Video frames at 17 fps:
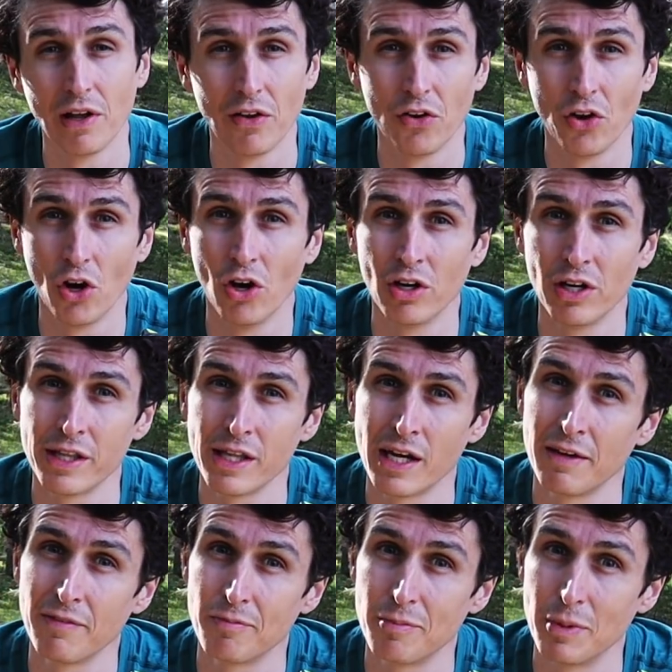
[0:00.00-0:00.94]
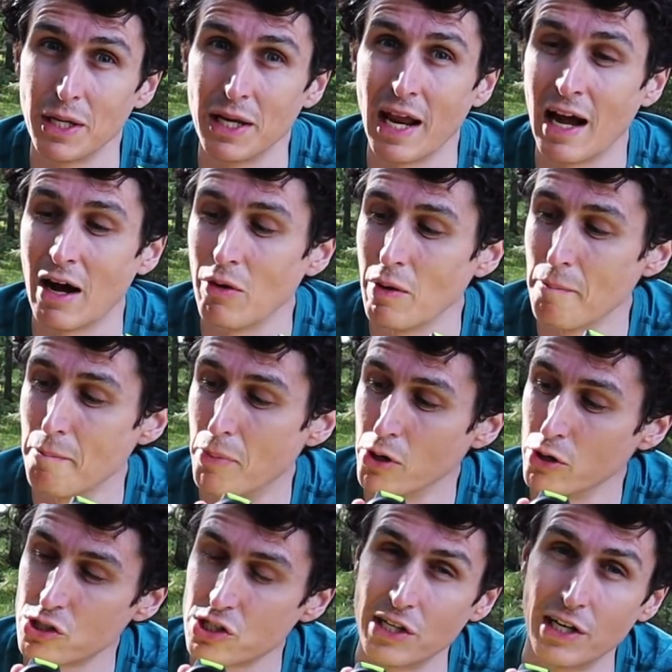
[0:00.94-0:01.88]
Not only that, but now it
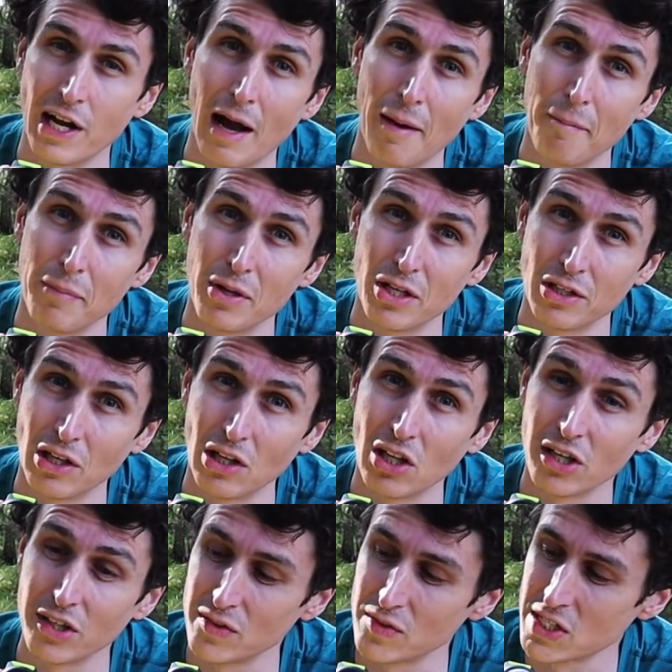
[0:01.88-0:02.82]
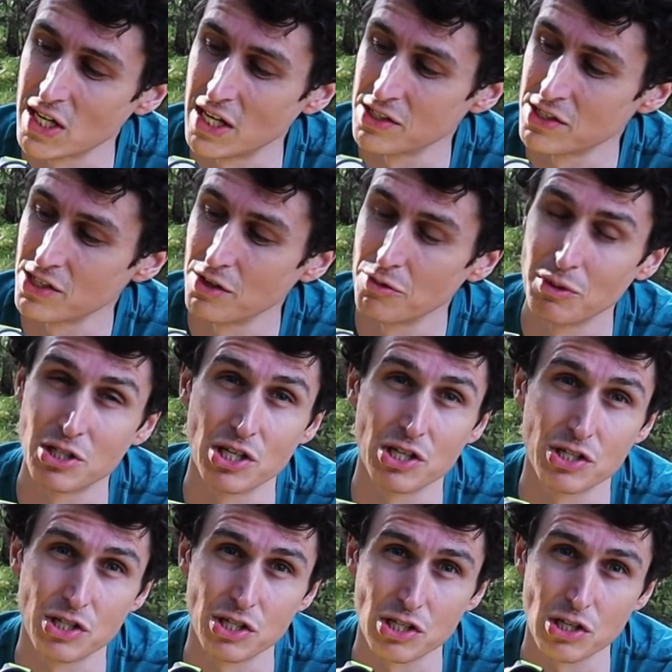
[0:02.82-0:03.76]
boasts an ambient light sensor, which
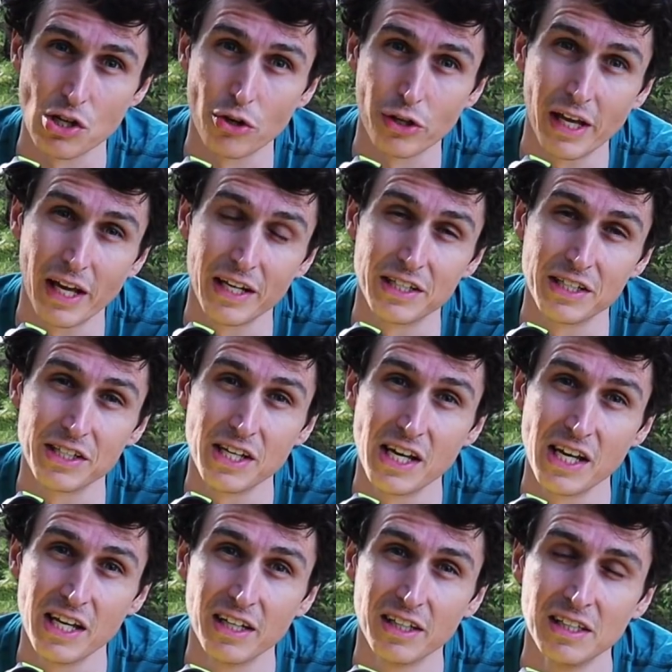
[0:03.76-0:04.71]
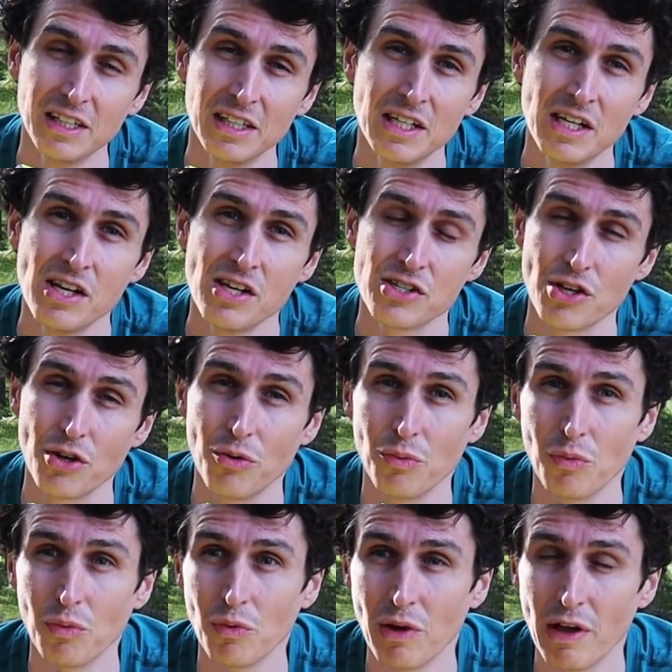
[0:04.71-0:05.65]
is just located here.
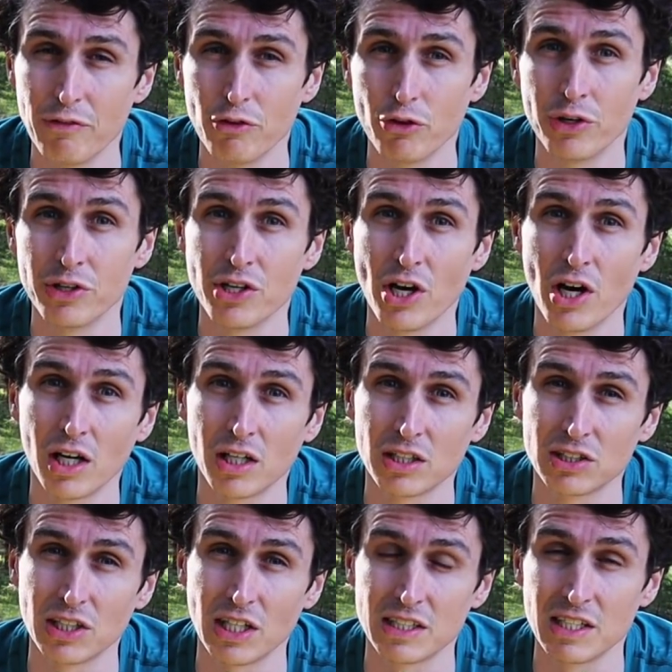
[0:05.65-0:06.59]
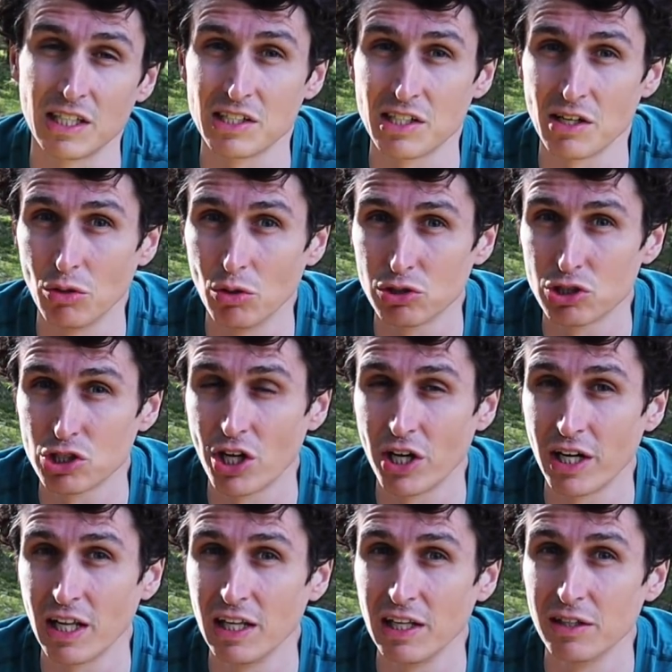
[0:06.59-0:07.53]
So if you're in darker settings, it will
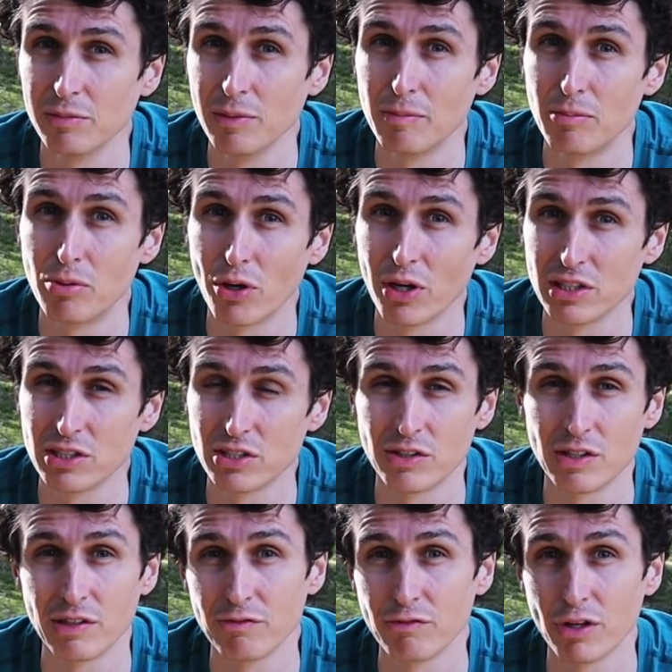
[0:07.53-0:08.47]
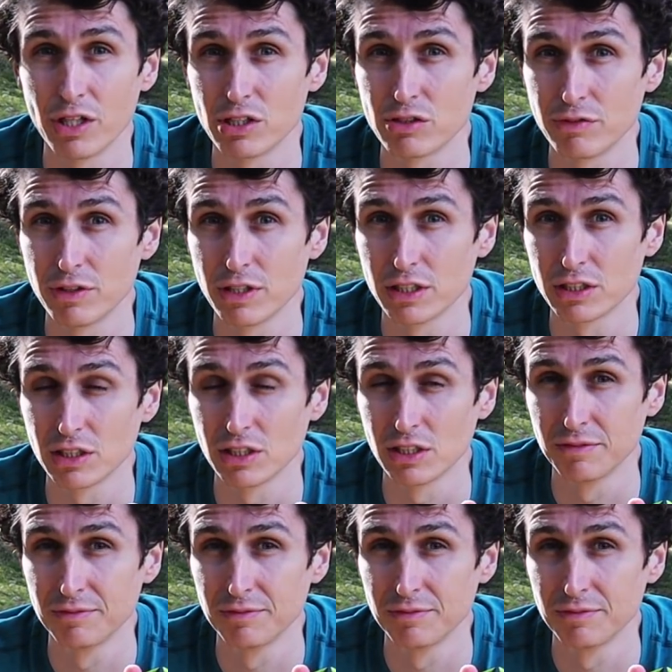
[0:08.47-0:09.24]
shine a little bit brighter and vice versa.